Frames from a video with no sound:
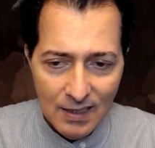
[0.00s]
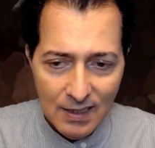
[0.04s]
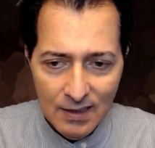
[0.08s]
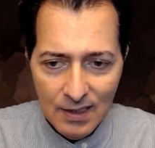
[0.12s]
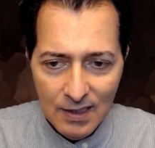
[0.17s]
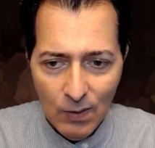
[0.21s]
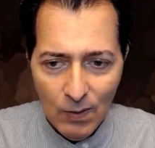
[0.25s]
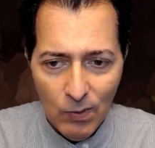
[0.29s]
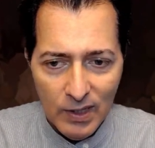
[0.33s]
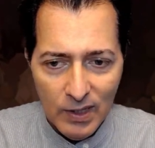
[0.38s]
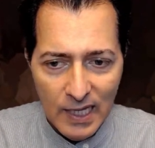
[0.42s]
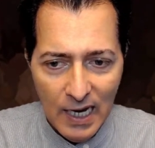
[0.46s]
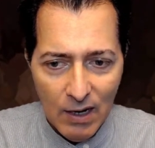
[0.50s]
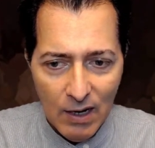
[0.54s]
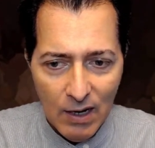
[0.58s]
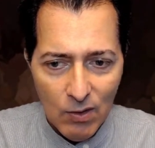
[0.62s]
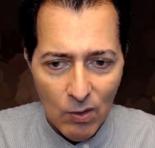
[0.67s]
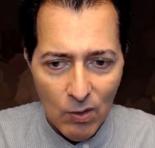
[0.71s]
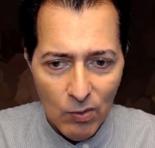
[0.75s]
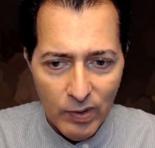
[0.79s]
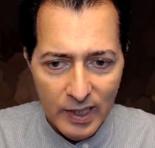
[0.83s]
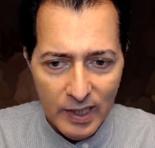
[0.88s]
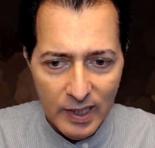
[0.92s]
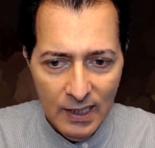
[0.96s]
than what they are
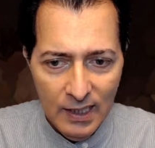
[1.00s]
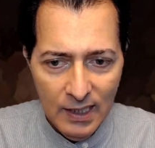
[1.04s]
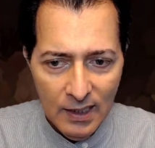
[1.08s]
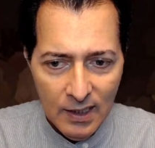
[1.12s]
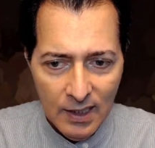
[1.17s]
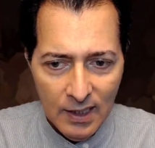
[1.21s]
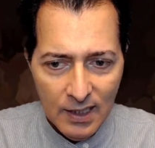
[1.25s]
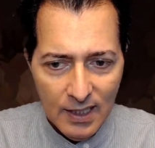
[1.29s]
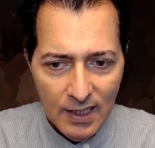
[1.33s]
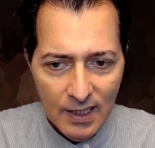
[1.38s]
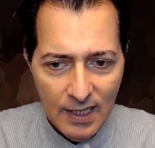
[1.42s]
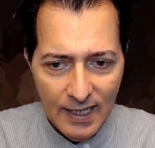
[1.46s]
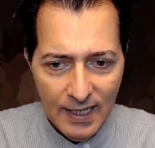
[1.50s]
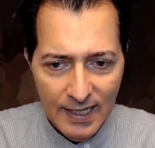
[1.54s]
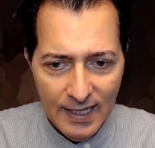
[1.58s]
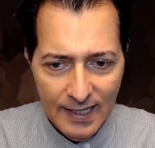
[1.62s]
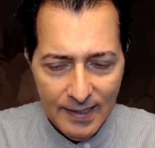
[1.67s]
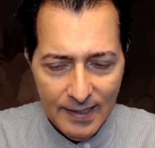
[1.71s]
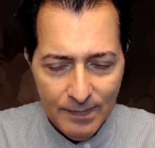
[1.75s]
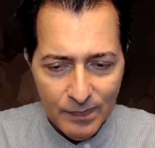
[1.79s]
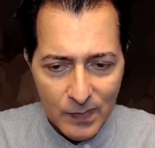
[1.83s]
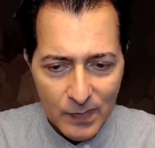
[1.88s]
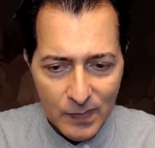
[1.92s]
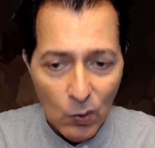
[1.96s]
already,
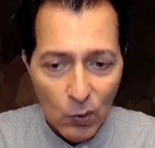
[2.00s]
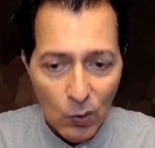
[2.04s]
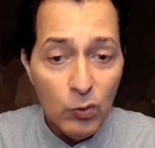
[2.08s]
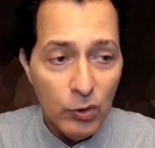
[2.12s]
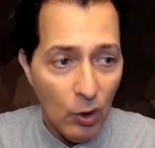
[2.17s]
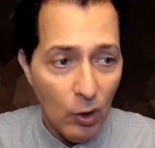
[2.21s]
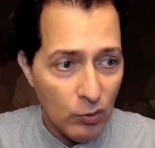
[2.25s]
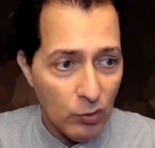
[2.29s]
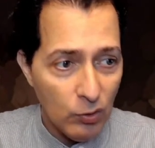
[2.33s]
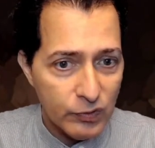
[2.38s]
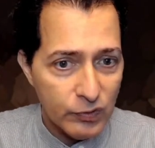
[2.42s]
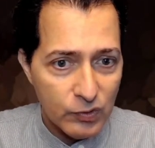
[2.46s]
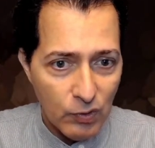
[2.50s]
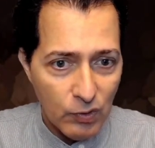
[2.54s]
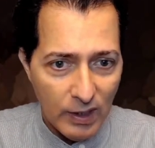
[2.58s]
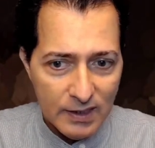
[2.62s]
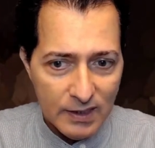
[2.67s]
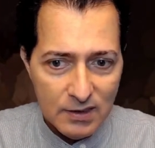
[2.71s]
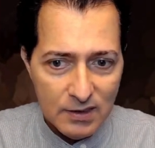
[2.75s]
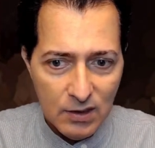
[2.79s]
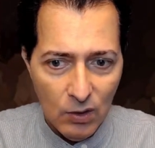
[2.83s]
who knows, right?